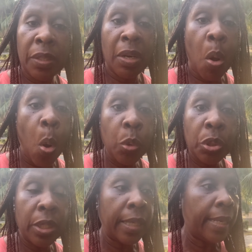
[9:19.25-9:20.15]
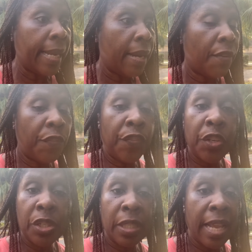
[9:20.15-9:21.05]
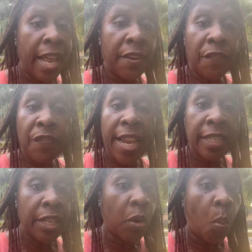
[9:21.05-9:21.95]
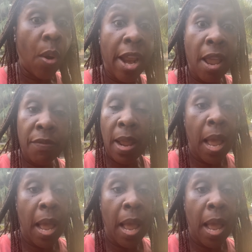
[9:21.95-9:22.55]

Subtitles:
into the ocean and then the fishes got infected or whatever.